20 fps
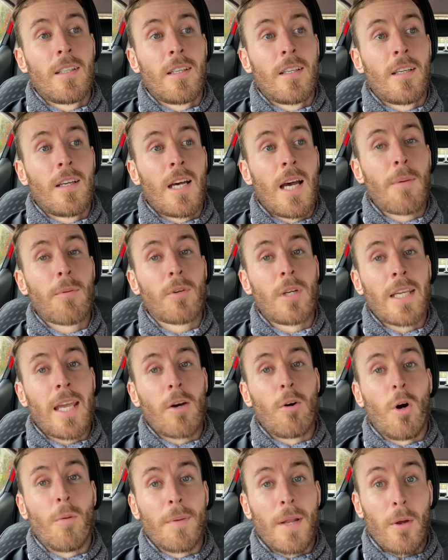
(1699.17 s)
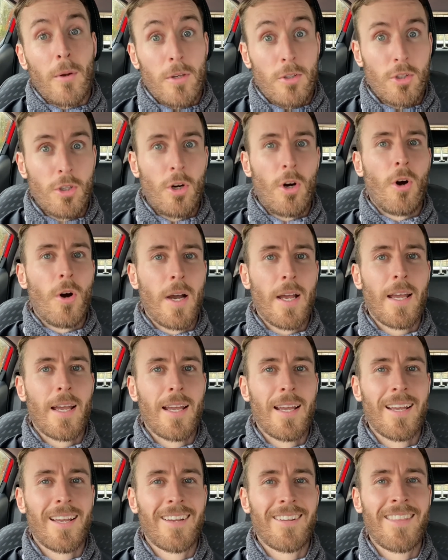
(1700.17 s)
I'm going to get home now. So
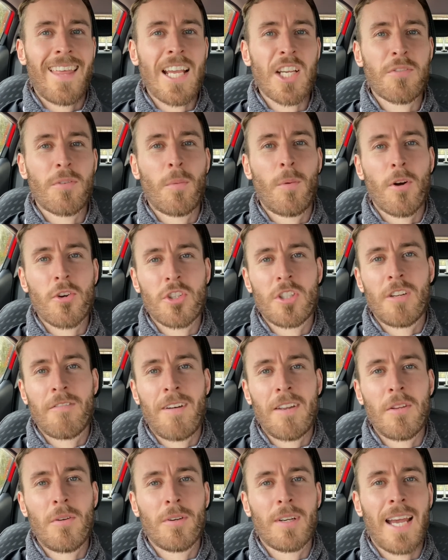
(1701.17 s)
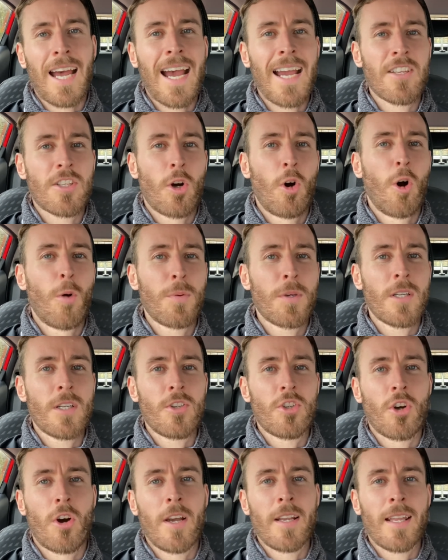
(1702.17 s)
thanks for watching the video, guys. I hope you
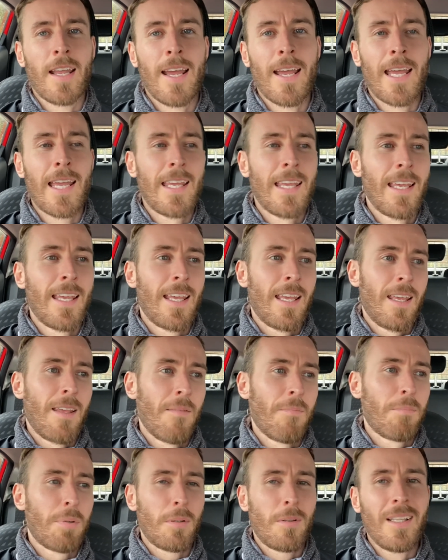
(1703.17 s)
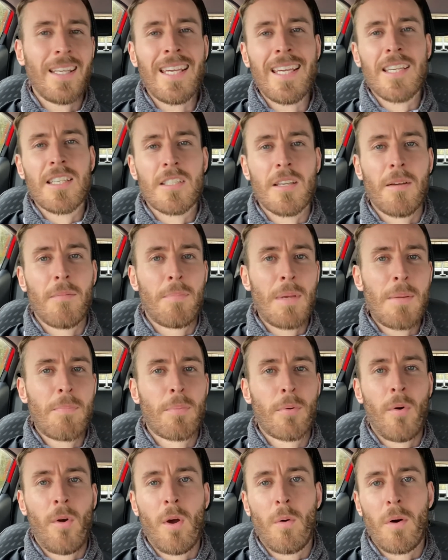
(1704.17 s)
enjoyed it. Please be
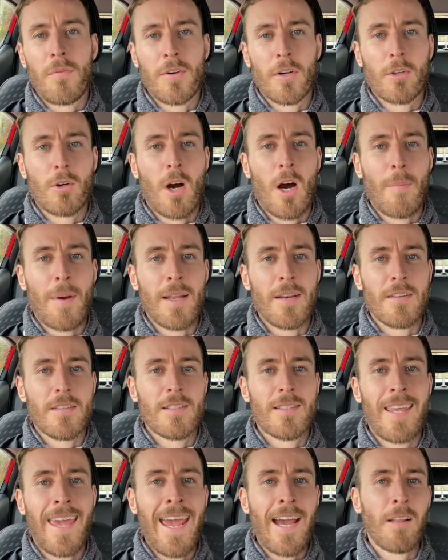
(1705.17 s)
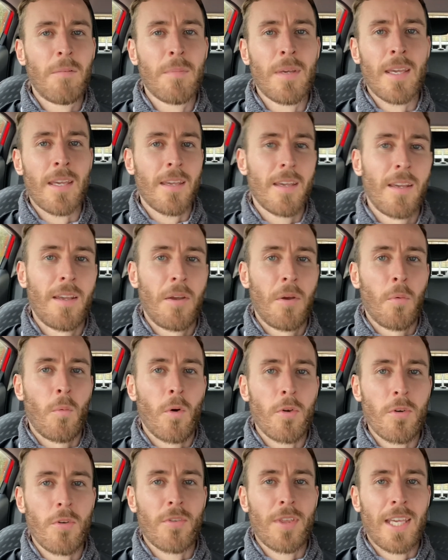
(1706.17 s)
brutal with your comments. Tell me what
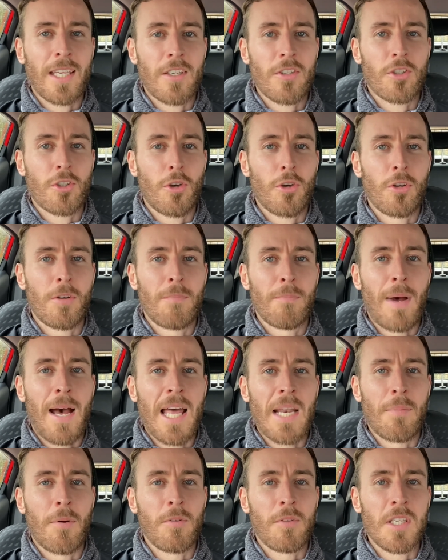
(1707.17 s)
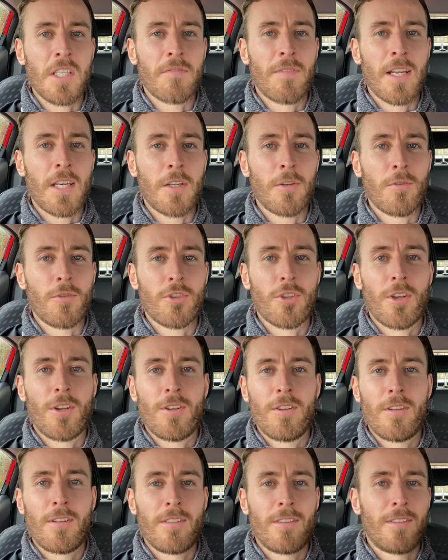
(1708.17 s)
you think is good and bad about these videos.
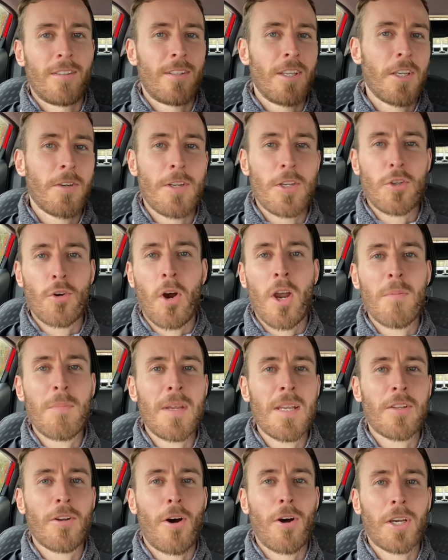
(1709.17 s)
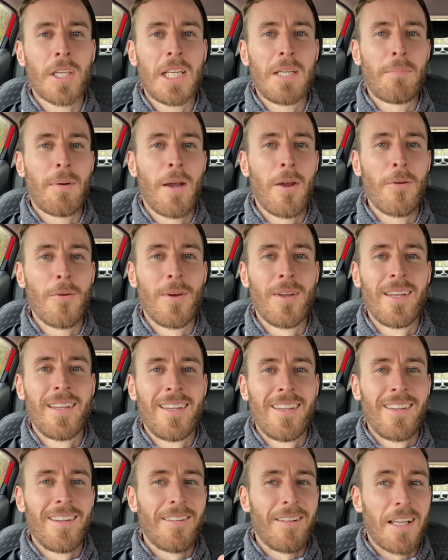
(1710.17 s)
Do you enjoy me talking about,
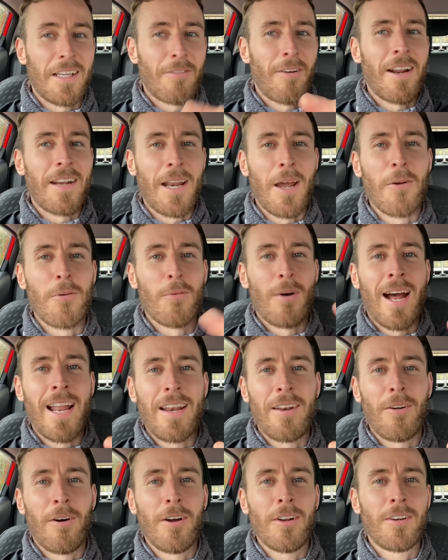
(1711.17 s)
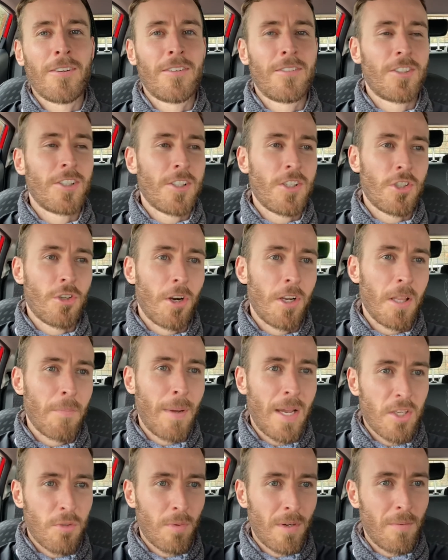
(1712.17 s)
like right now, ranting on? Do you enjoy the
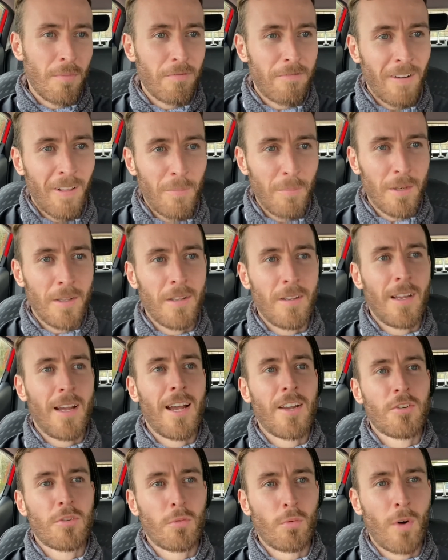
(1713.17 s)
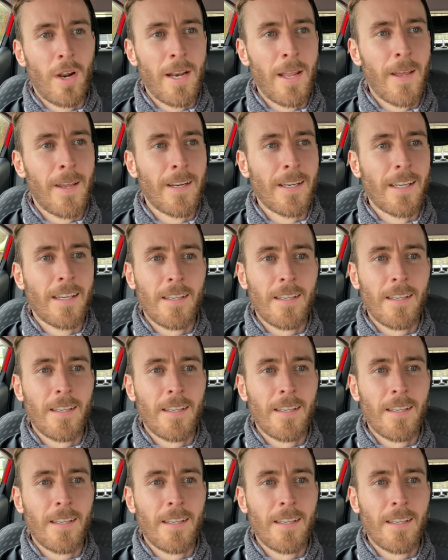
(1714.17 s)
bits where I'm filming the actual running?